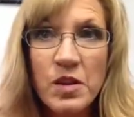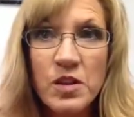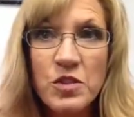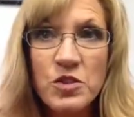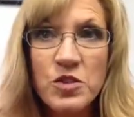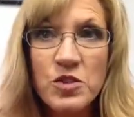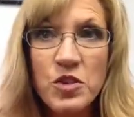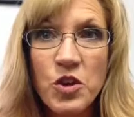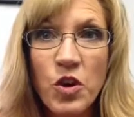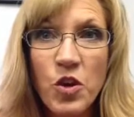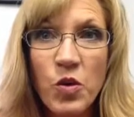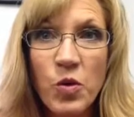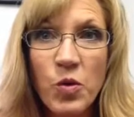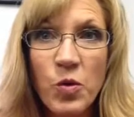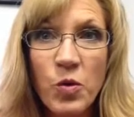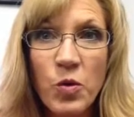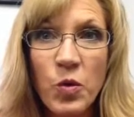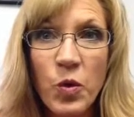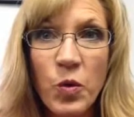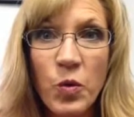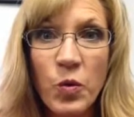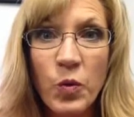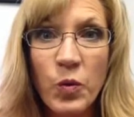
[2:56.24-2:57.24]

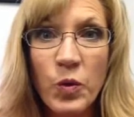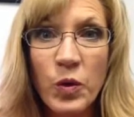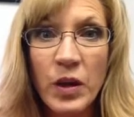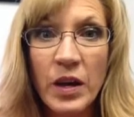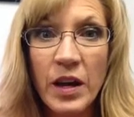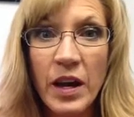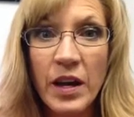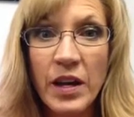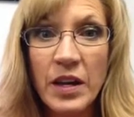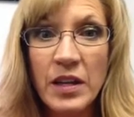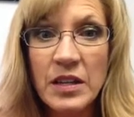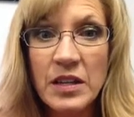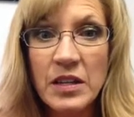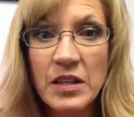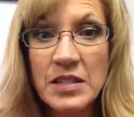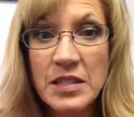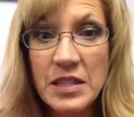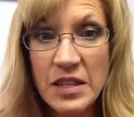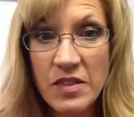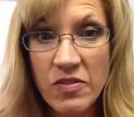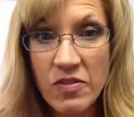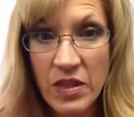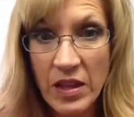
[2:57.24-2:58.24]
So when I
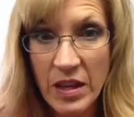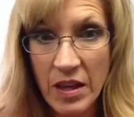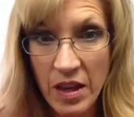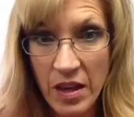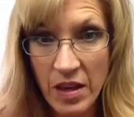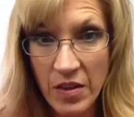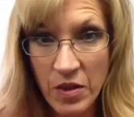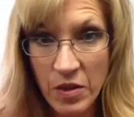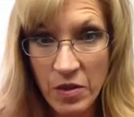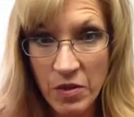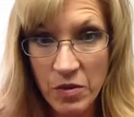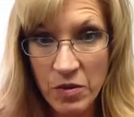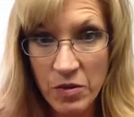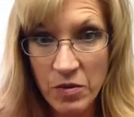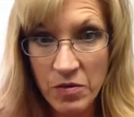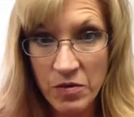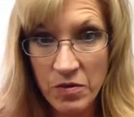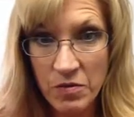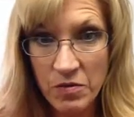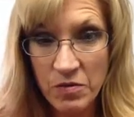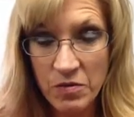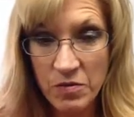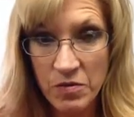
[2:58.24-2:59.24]
did the other
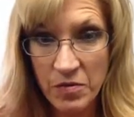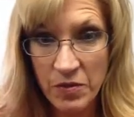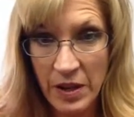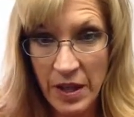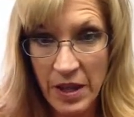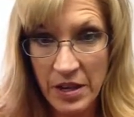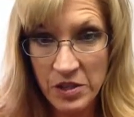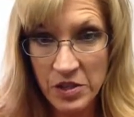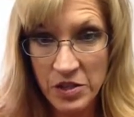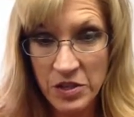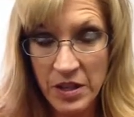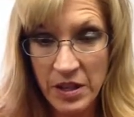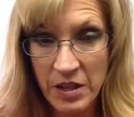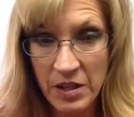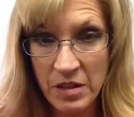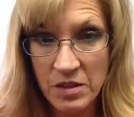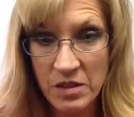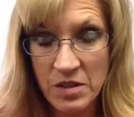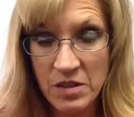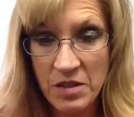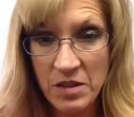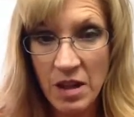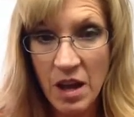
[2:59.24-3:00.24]
flash
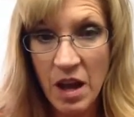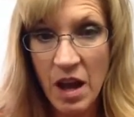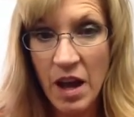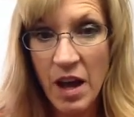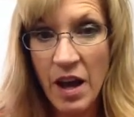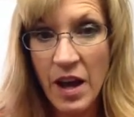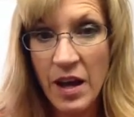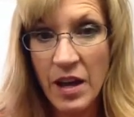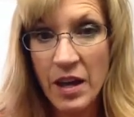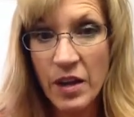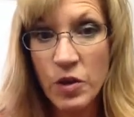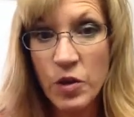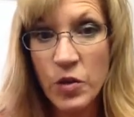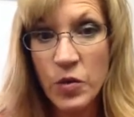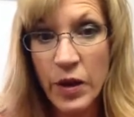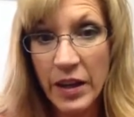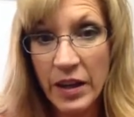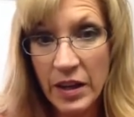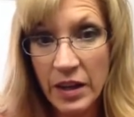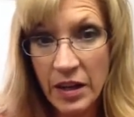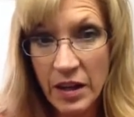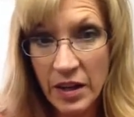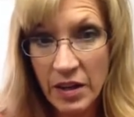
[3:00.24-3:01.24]
sales, I
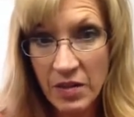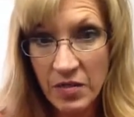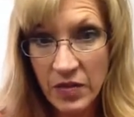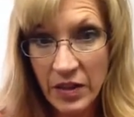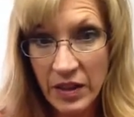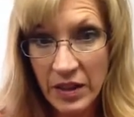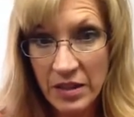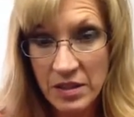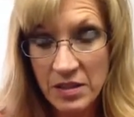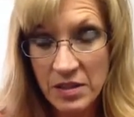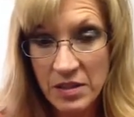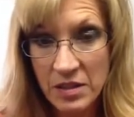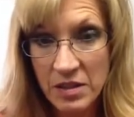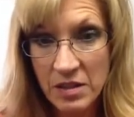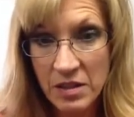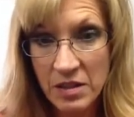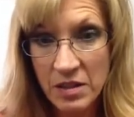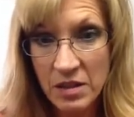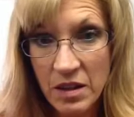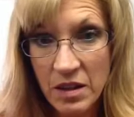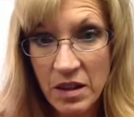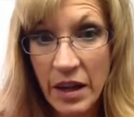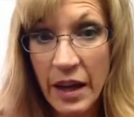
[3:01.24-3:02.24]
created an event
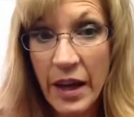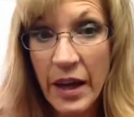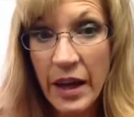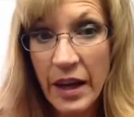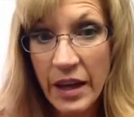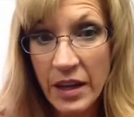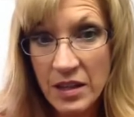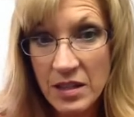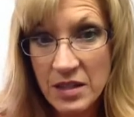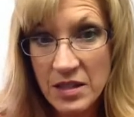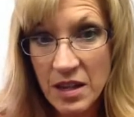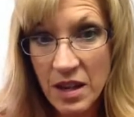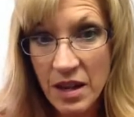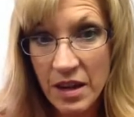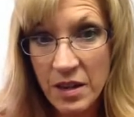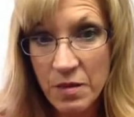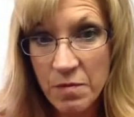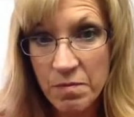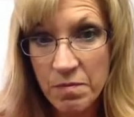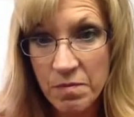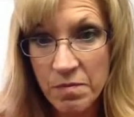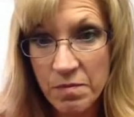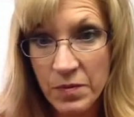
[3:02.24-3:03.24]
ahead of
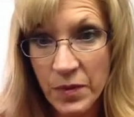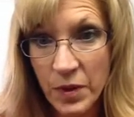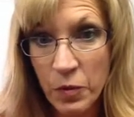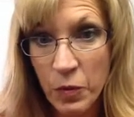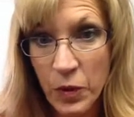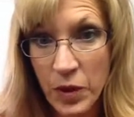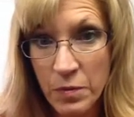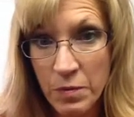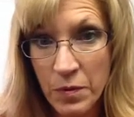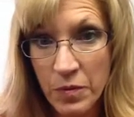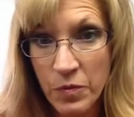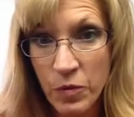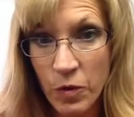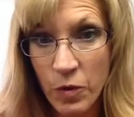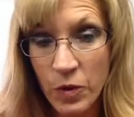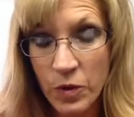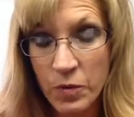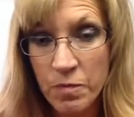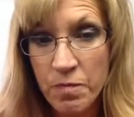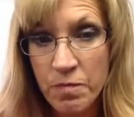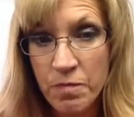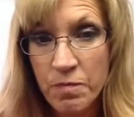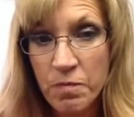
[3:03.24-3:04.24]
time, a week before.